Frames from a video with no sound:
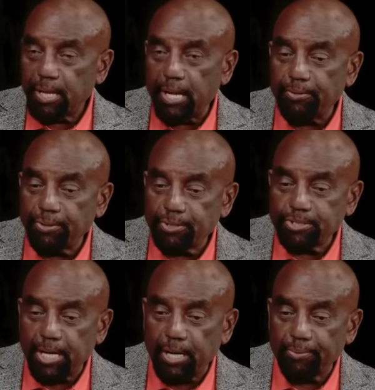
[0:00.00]
After the
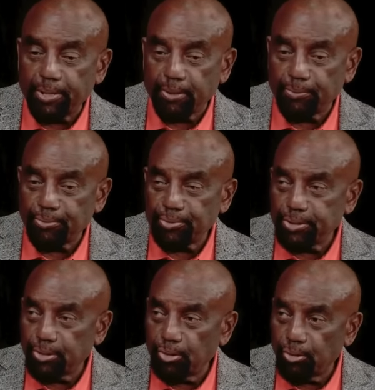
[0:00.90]
child becomes
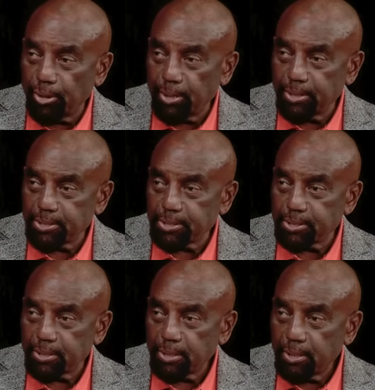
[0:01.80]
3-year-old at least,
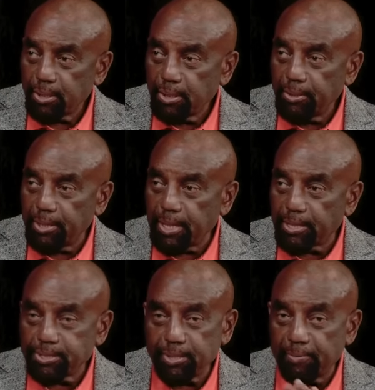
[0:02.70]
they got
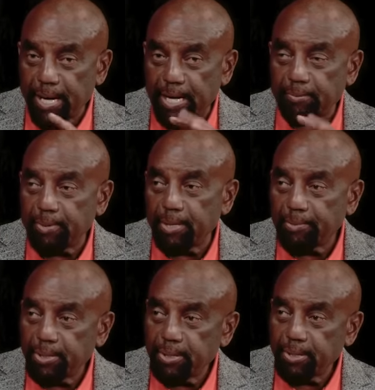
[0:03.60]
to say bye to mama.